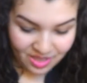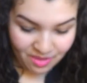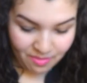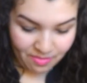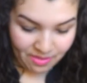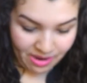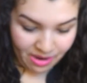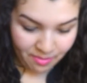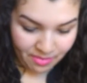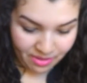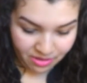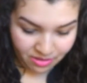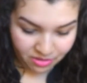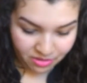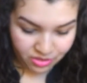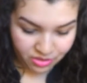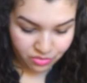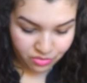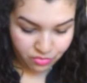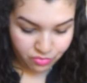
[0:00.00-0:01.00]
the Bare
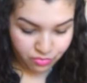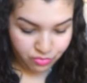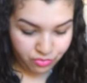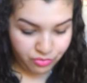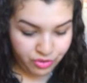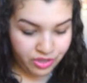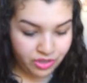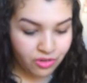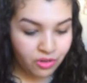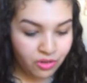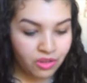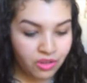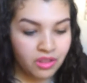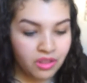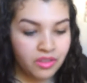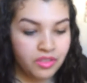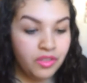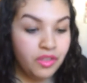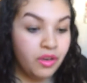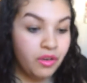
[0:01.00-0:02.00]
Minerals Regal,
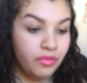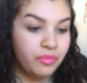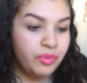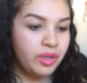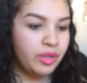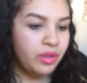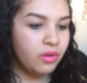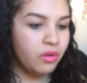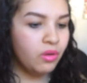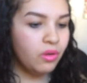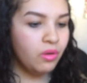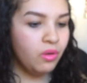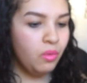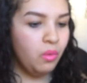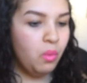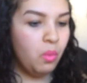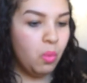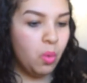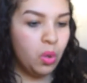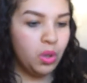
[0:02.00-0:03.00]
the Regal
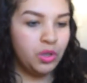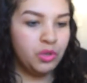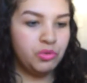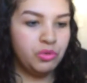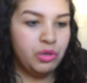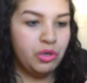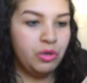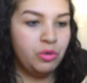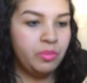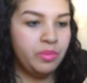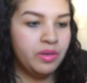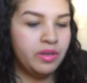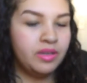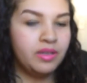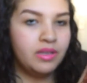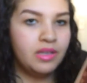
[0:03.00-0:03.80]
Wardrobe.